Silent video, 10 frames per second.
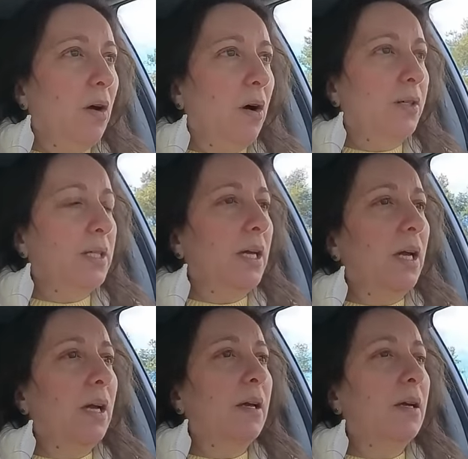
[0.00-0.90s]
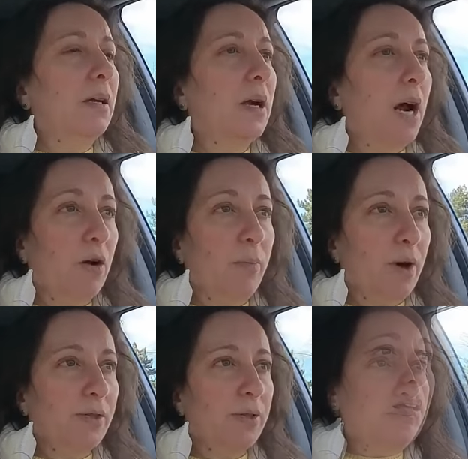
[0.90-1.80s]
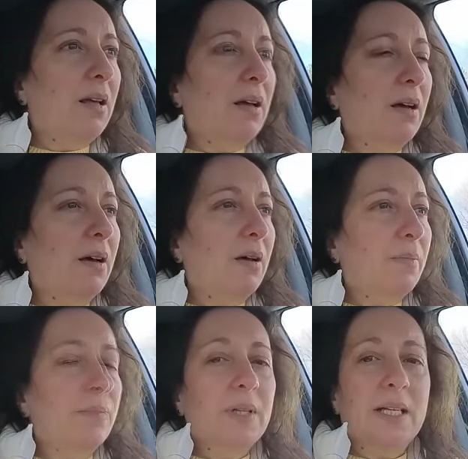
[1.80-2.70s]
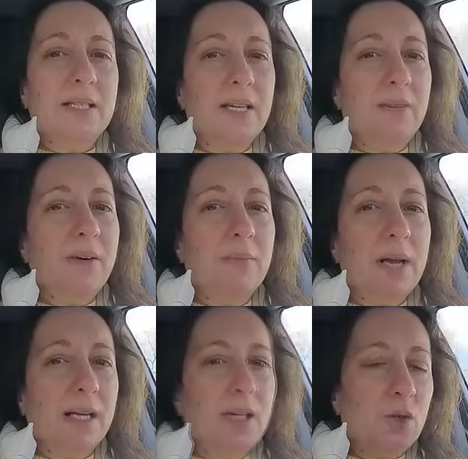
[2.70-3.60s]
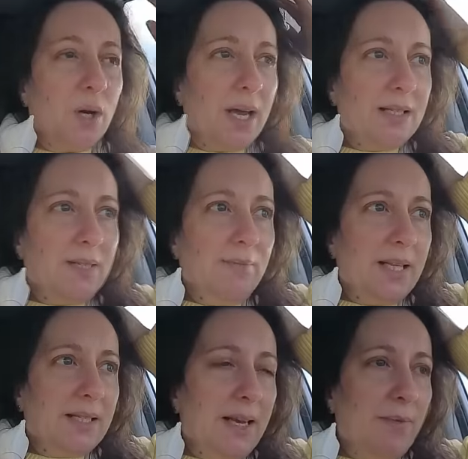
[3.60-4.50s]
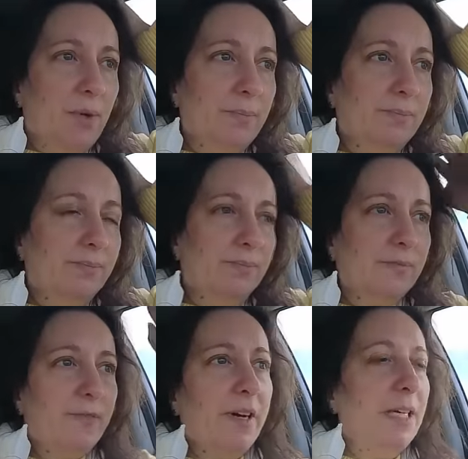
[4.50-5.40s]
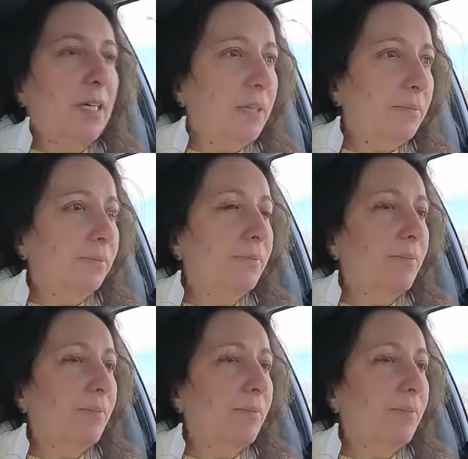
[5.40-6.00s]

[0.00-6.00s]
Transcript: on the cargo box. Let's see if I'm lucky to get that table finally.